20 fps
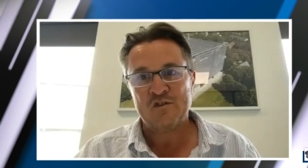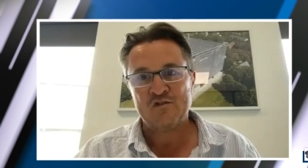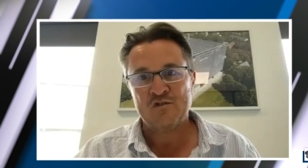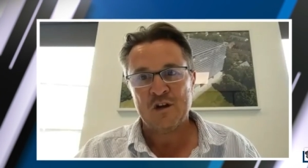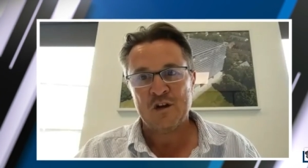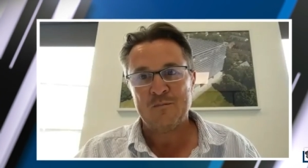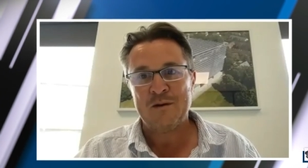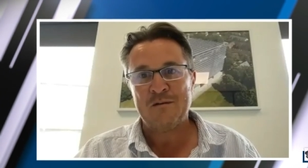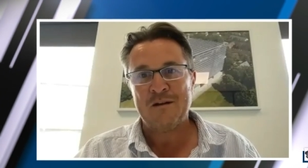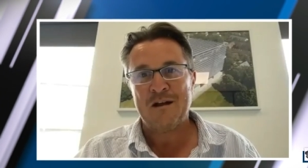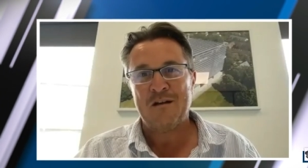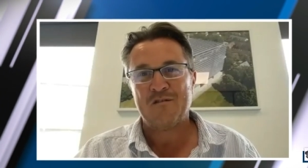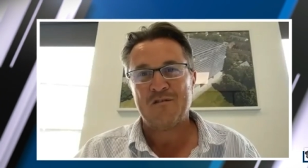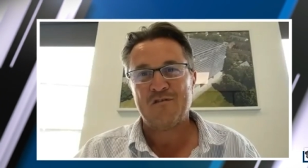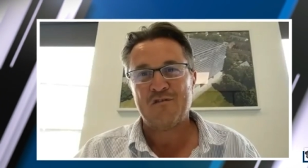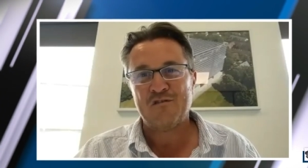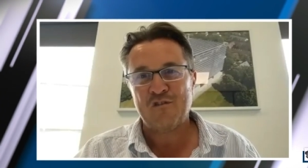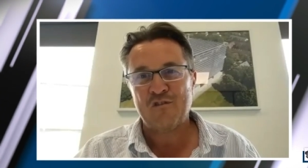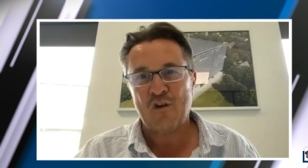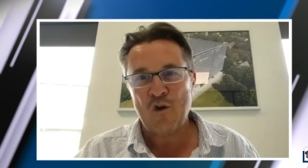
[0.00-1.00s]
we're trying to build out
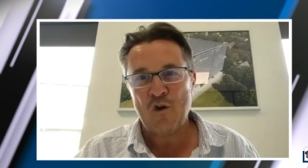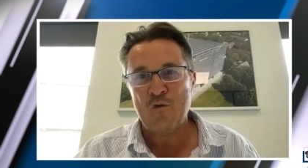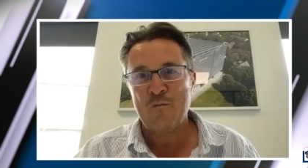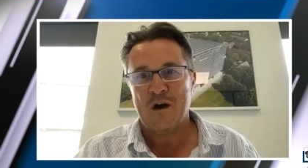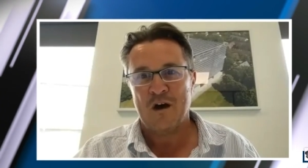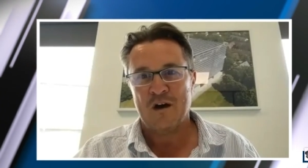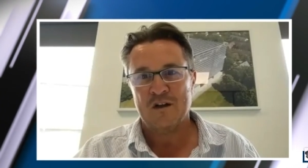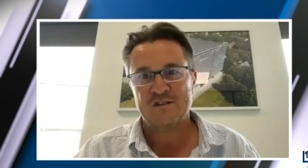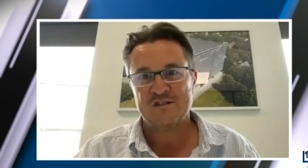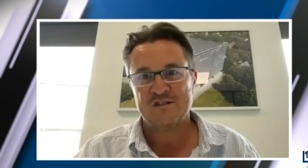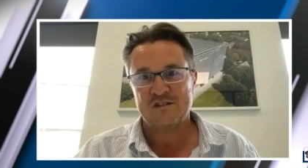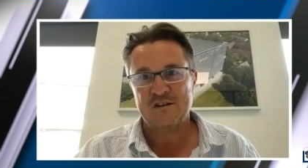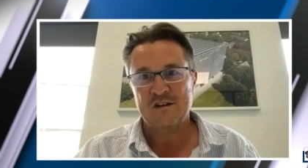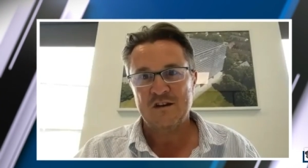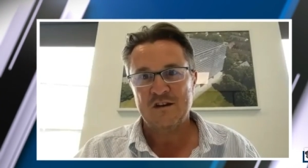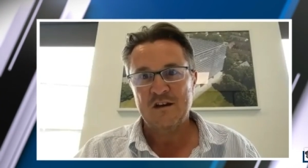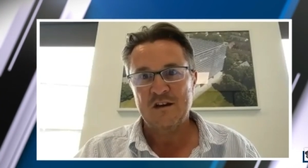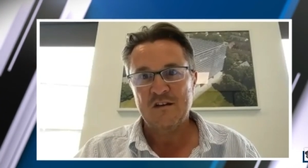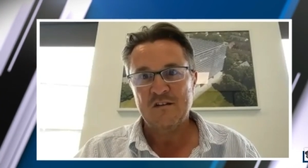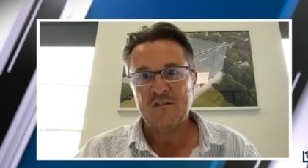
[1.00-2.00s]
so much
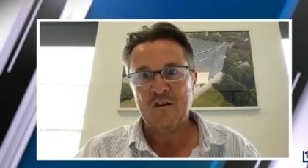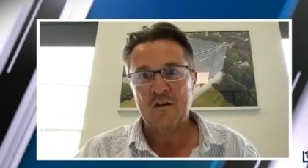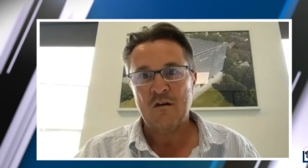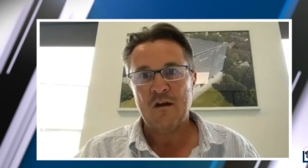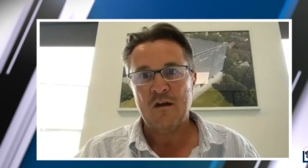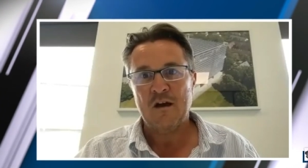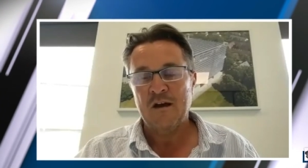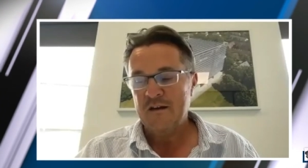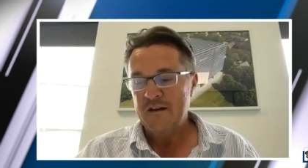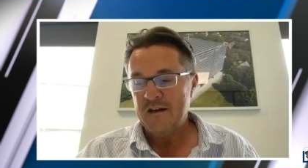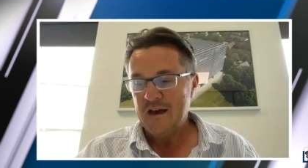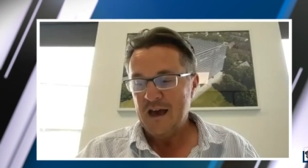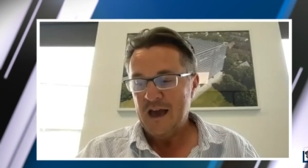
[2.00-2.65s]
solar,